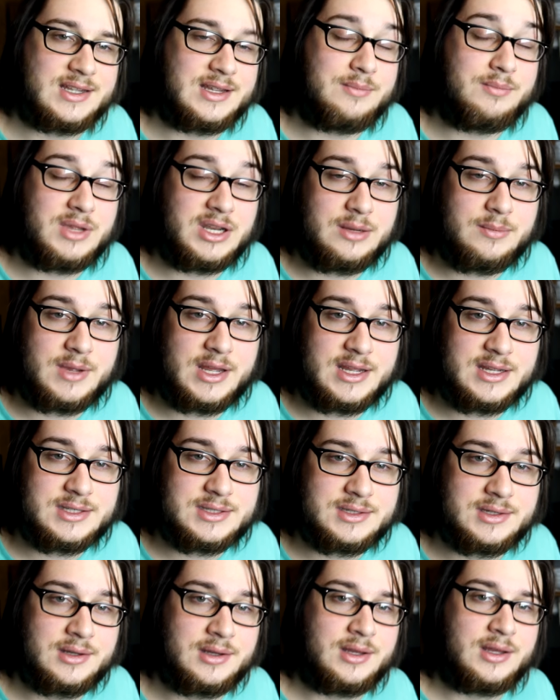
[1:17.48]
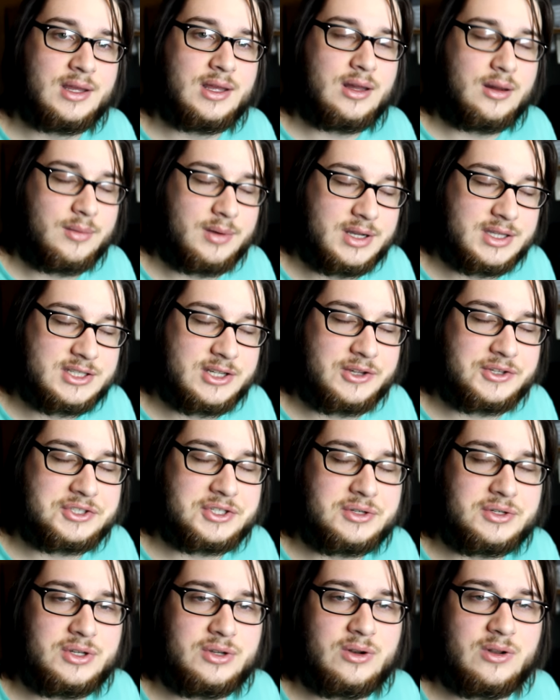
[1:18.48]
a mini base, but it's
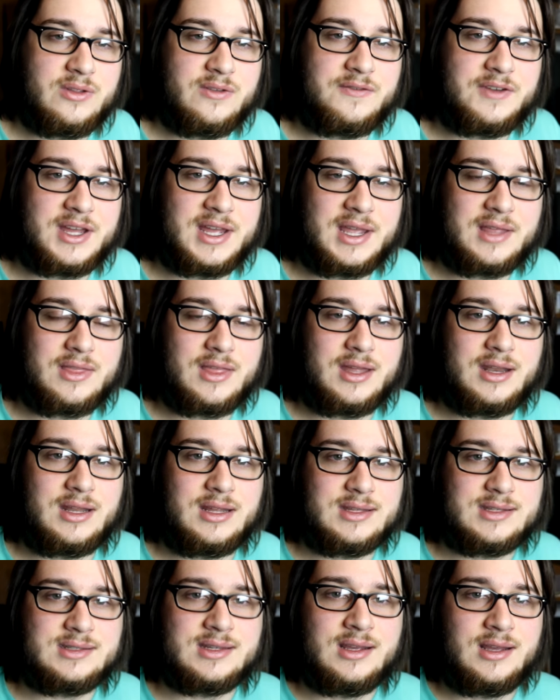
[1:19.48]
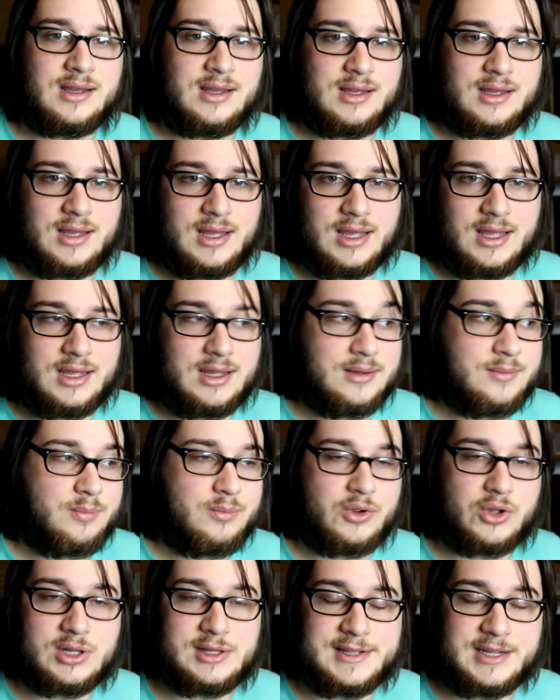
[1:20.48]
also due to the fact that it's a
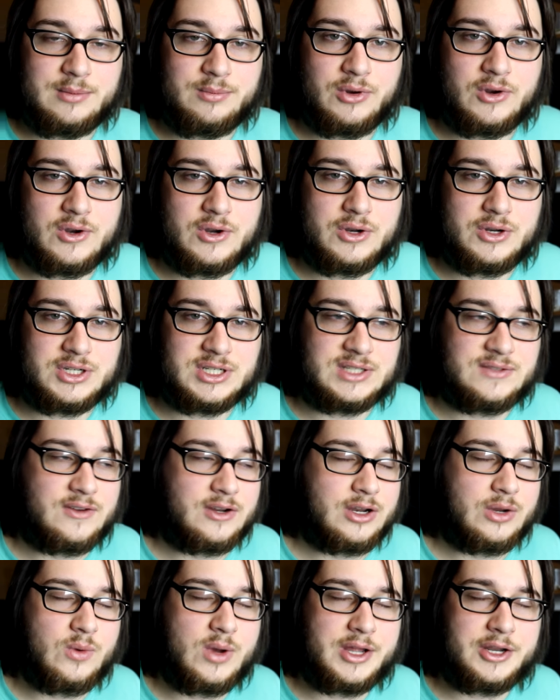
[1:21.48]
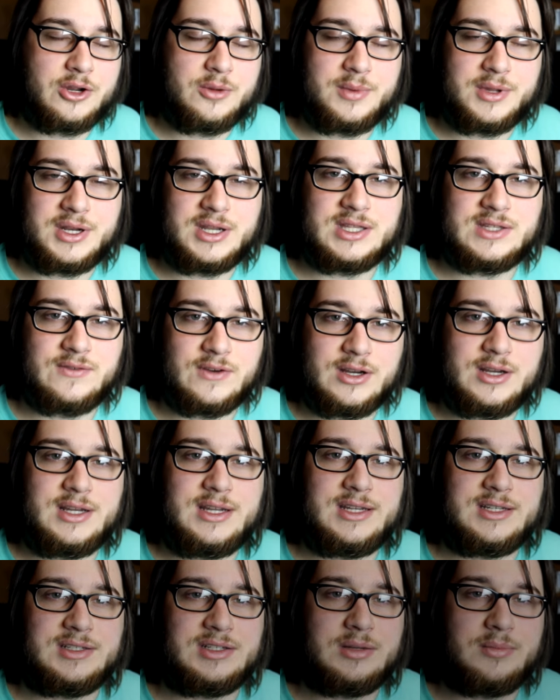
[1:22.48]
clean purge. It's very wide open, it's very
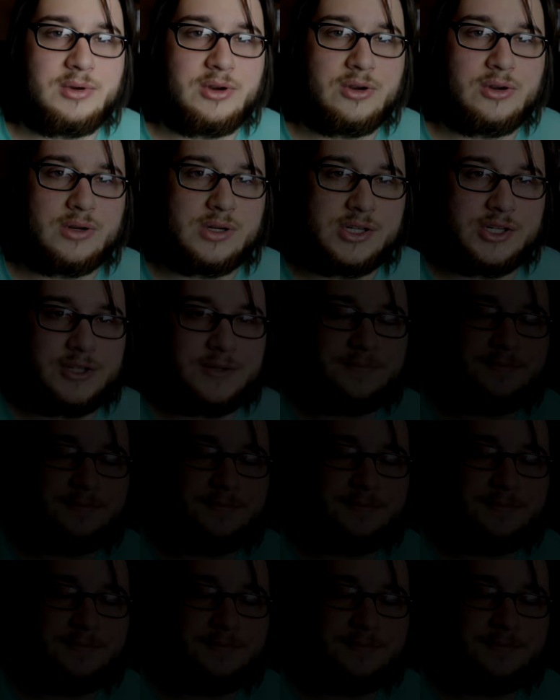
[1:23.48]
easy to purge.